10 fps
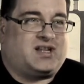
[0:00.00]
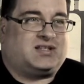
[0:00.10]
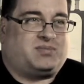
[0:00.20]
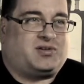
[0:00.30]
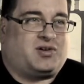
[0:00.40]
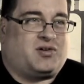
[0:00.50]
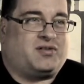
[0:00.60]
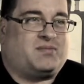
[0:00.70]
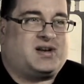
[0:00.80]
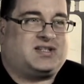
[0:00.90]
is put
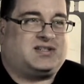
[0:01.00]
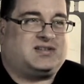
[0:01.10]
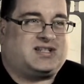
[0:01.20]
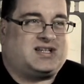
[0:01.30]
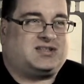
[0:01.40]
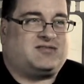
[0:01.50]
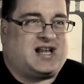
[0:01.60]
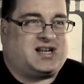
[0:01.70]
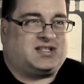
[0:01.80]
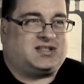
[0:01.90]
on the person who says
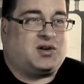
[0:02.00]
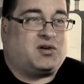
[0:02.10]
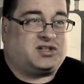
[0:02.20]
reality is not